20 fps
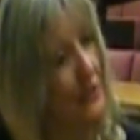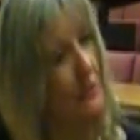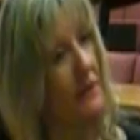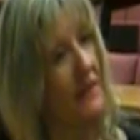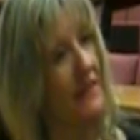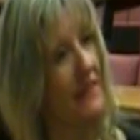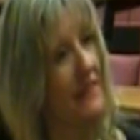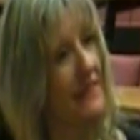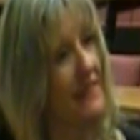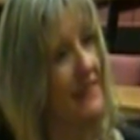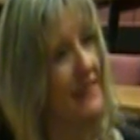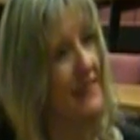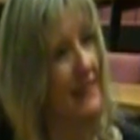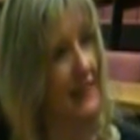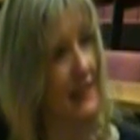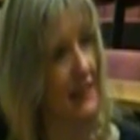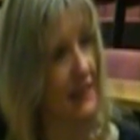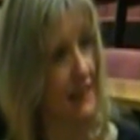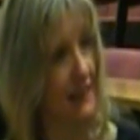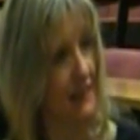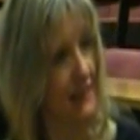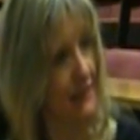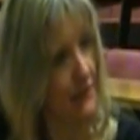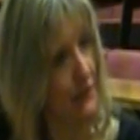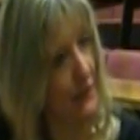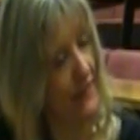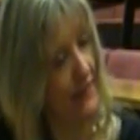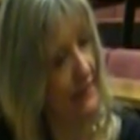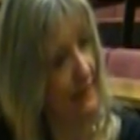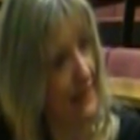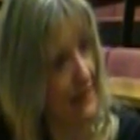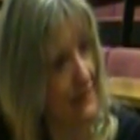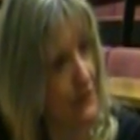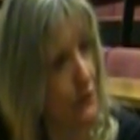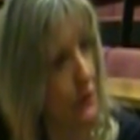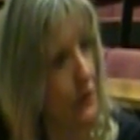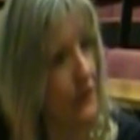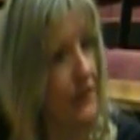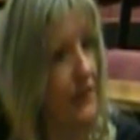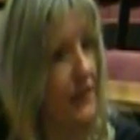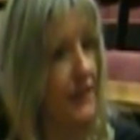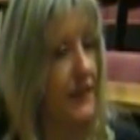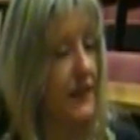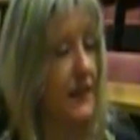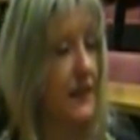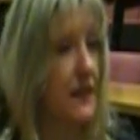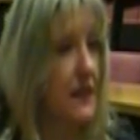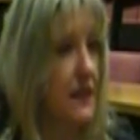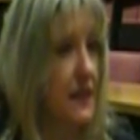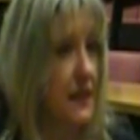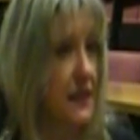with us. So I think that's one thing.